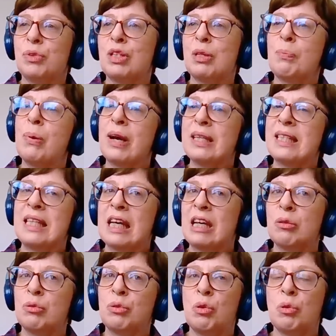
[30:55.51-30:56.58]

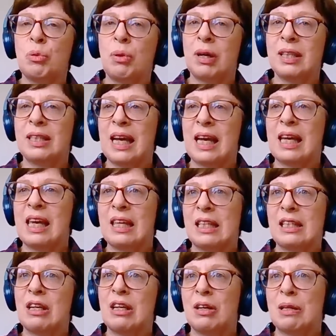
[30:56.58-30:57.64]
suppressing or not quite
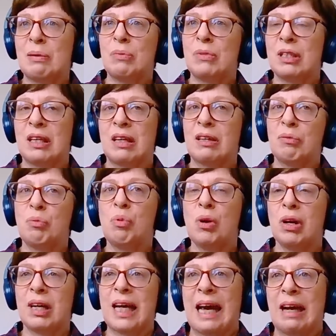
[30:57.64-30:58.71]
taking the time to kind of
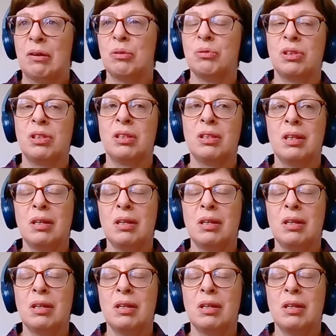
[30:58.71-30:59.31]
work out